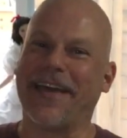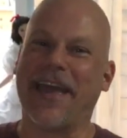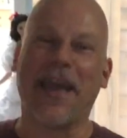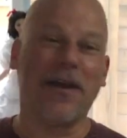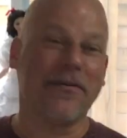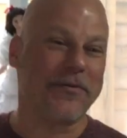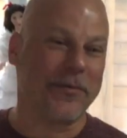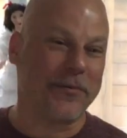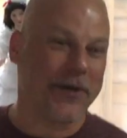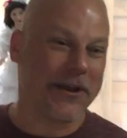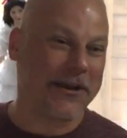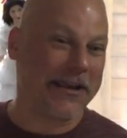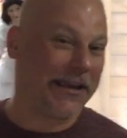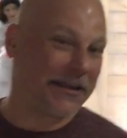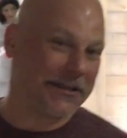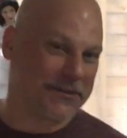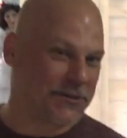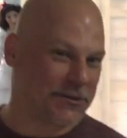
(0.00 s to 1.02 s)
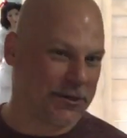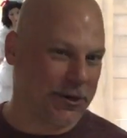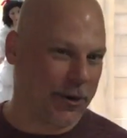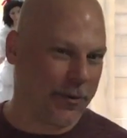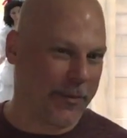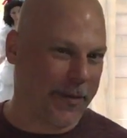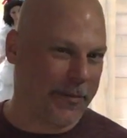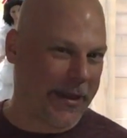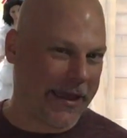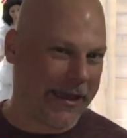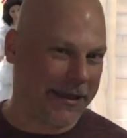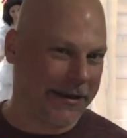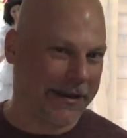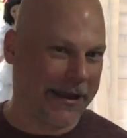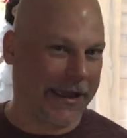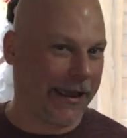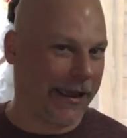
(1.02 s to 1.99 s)
Hey everyone, it's Janome
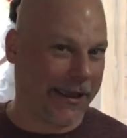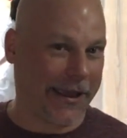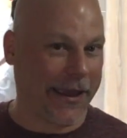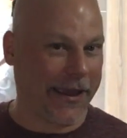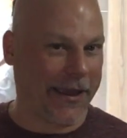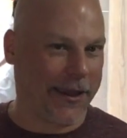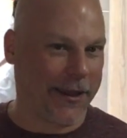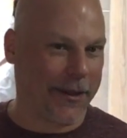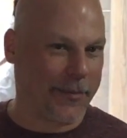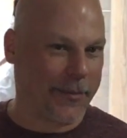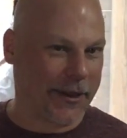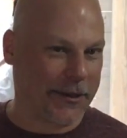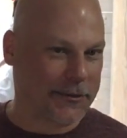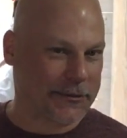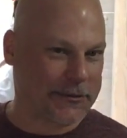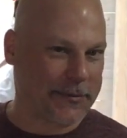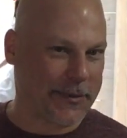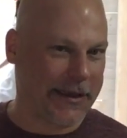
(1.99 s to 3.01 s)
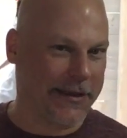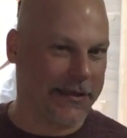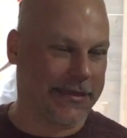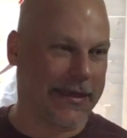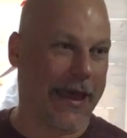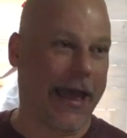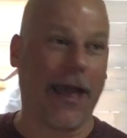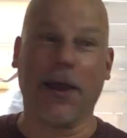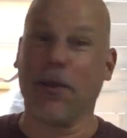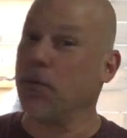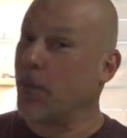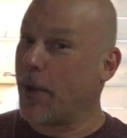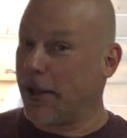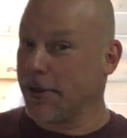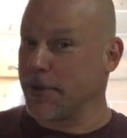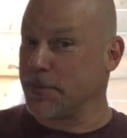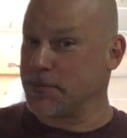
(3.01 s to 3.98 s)
Man, aka Michael Smith, and
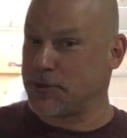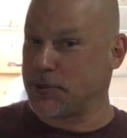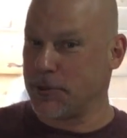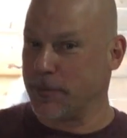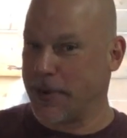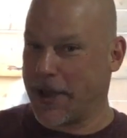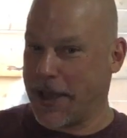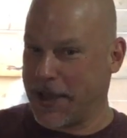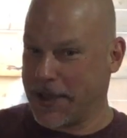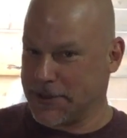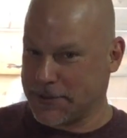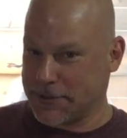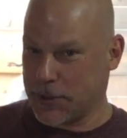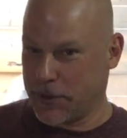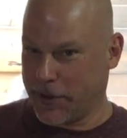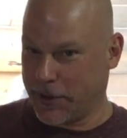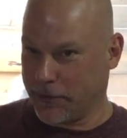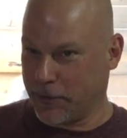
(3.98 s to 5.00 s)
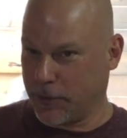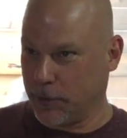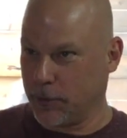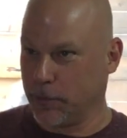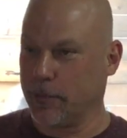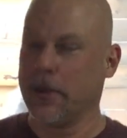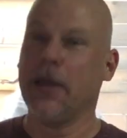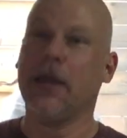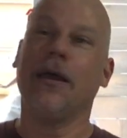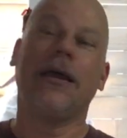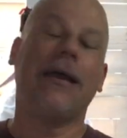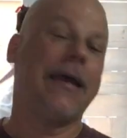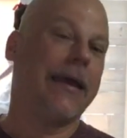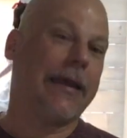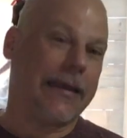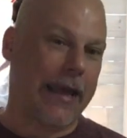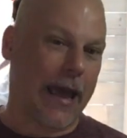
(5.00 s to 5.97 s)
welcome to my sewing room.
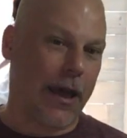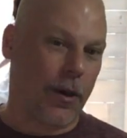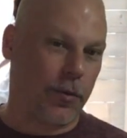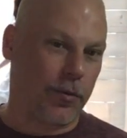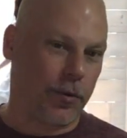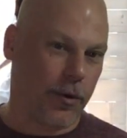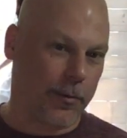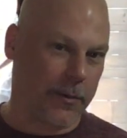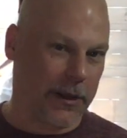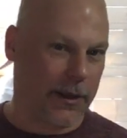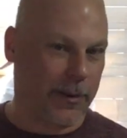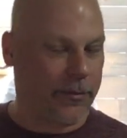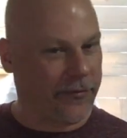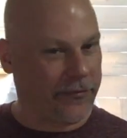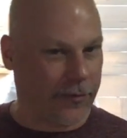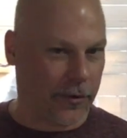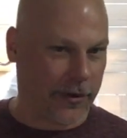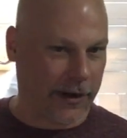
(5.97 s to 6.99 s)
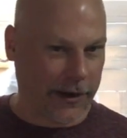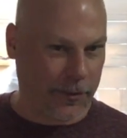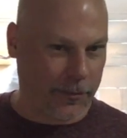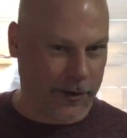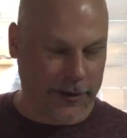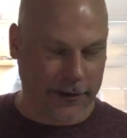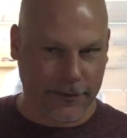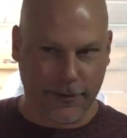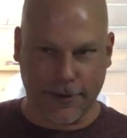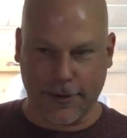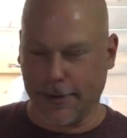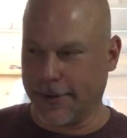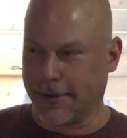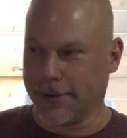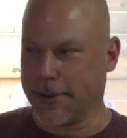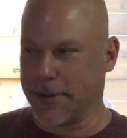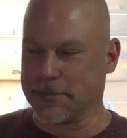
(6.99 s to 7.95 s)
Now, normally before anyone
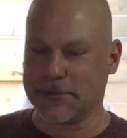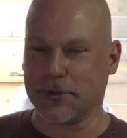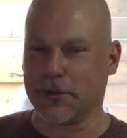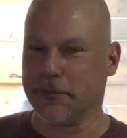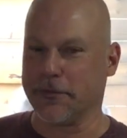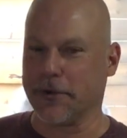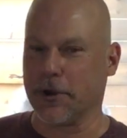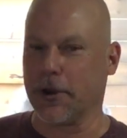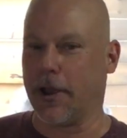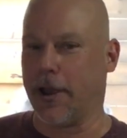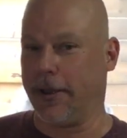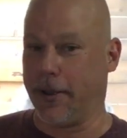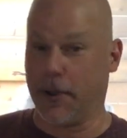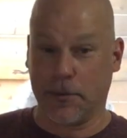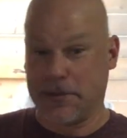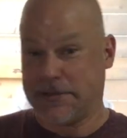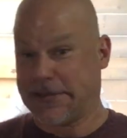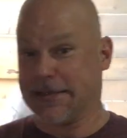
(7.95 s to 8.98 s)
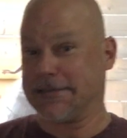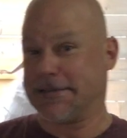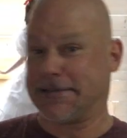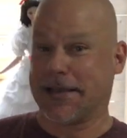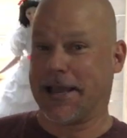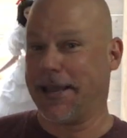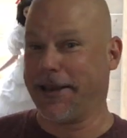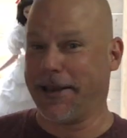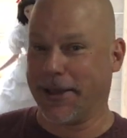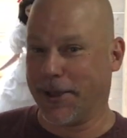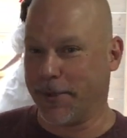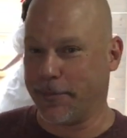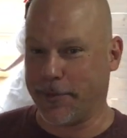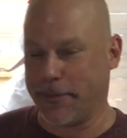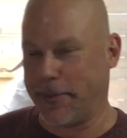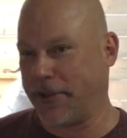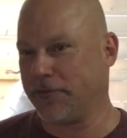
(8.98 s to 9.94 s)
uh, comes over, I always like to tidy
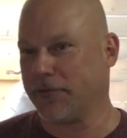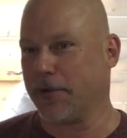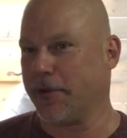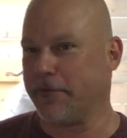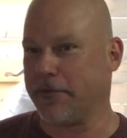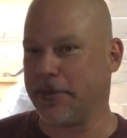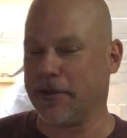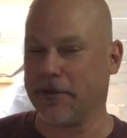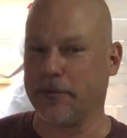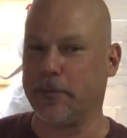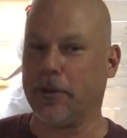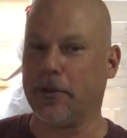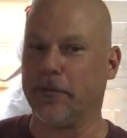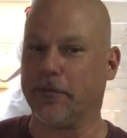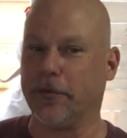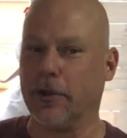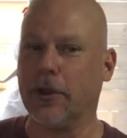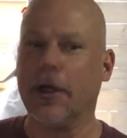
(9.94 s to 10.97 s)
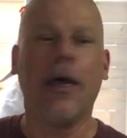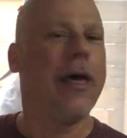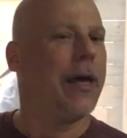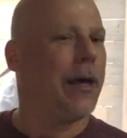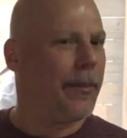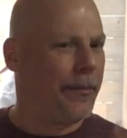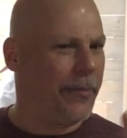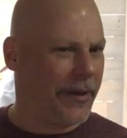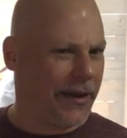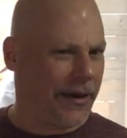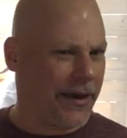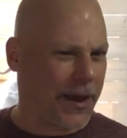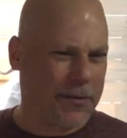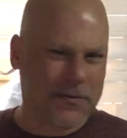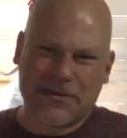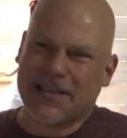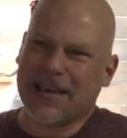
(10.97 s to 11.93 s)
up and make sure everything's beautiful, but
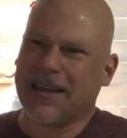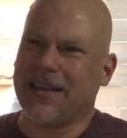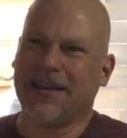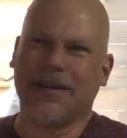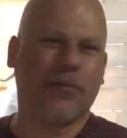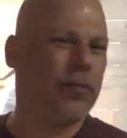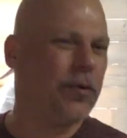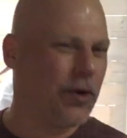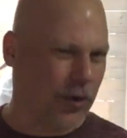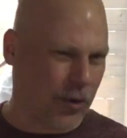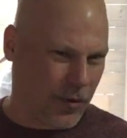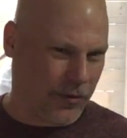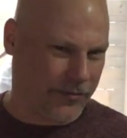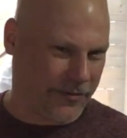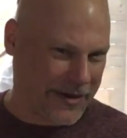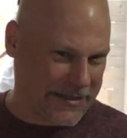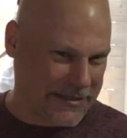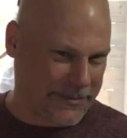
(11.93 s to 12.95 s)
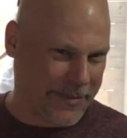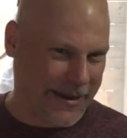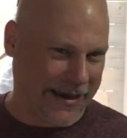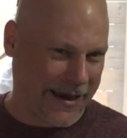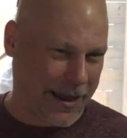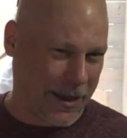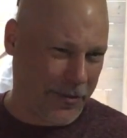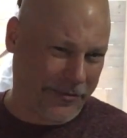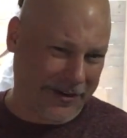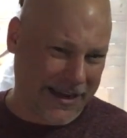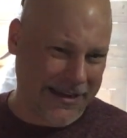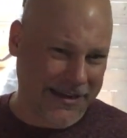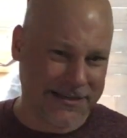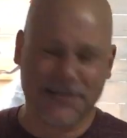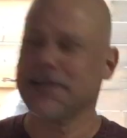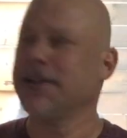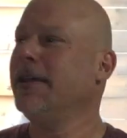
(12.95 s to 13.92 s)
I was thinking we're old friends by now,
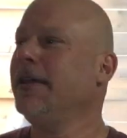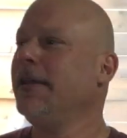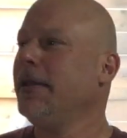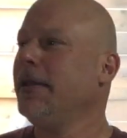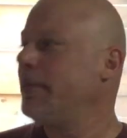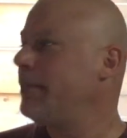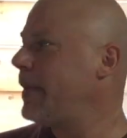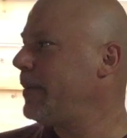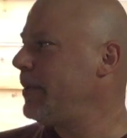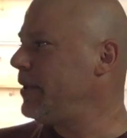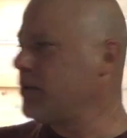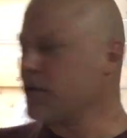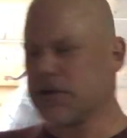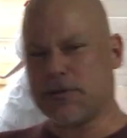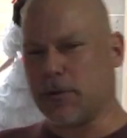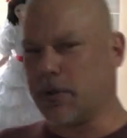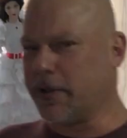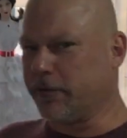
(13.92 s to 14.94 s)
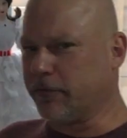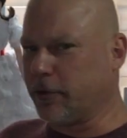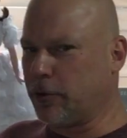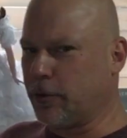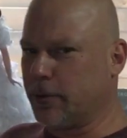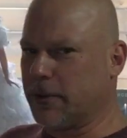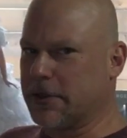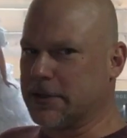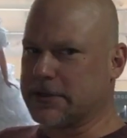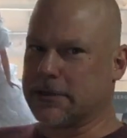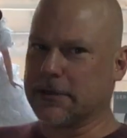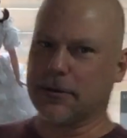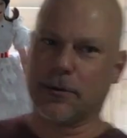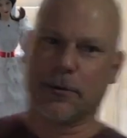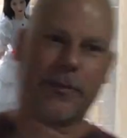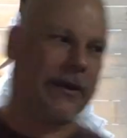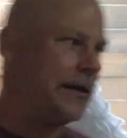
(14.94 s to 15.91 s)
right? Maybe your sewing room looks a
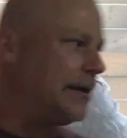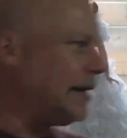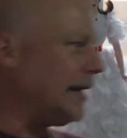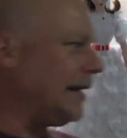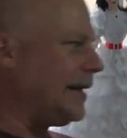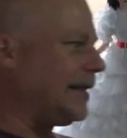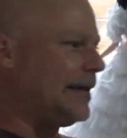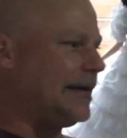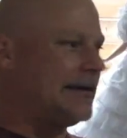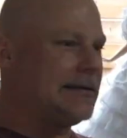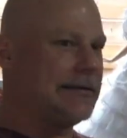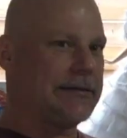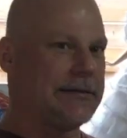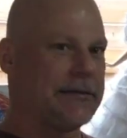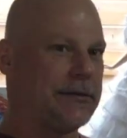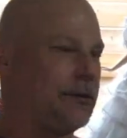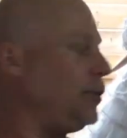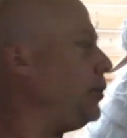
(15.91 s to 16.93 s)
little bit like this.